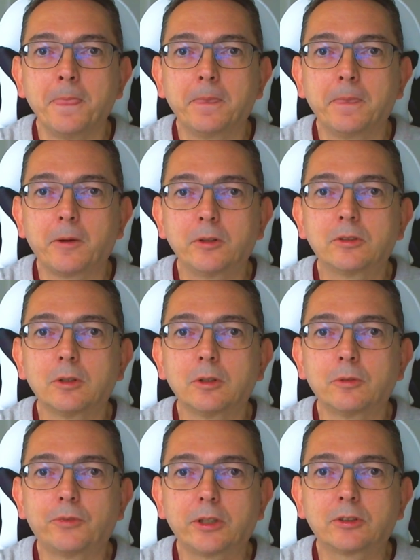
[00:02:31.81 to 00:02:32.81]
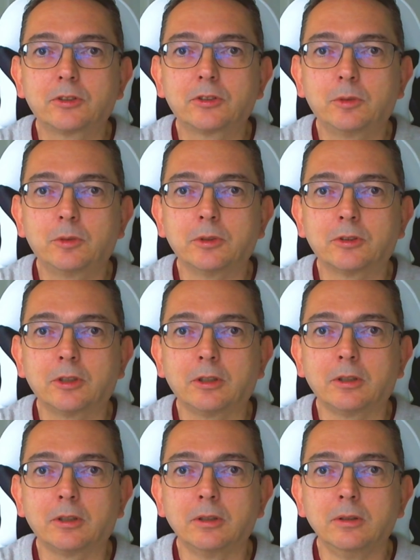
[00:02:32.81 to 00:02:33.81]
There is no fixed sequencing
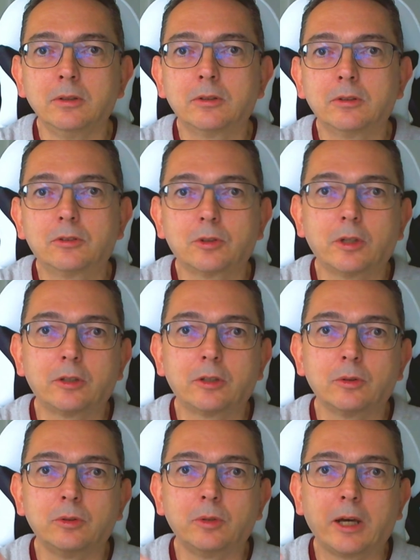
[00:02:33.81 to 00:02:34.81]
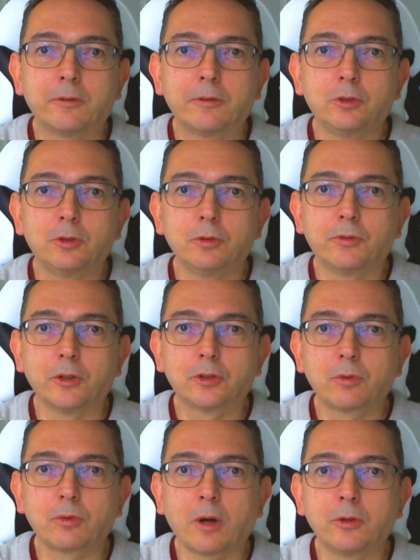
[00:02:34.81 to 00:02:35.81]
so that you have to do first
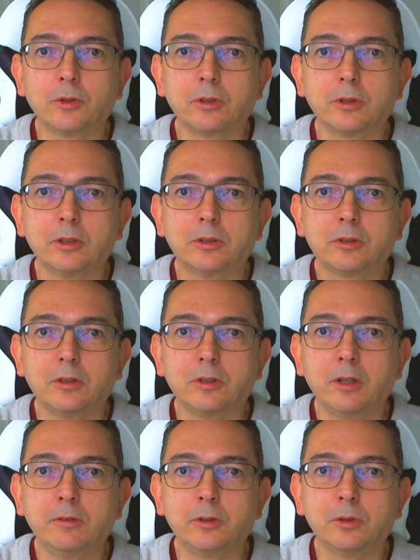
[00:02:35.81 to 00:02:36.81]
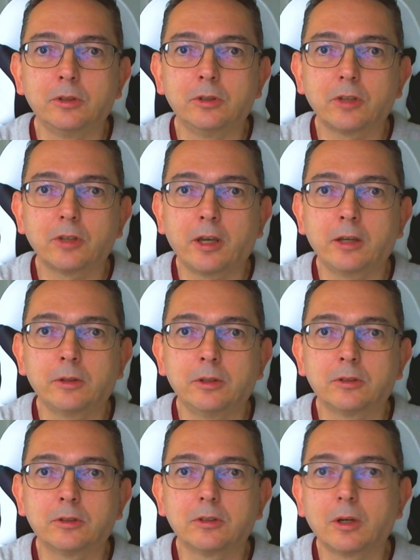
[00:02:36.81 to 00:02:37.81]
ground units, naval units, air
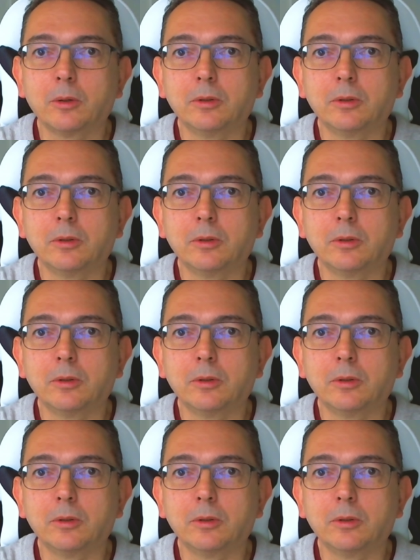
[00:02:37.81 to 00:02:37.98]
units. No.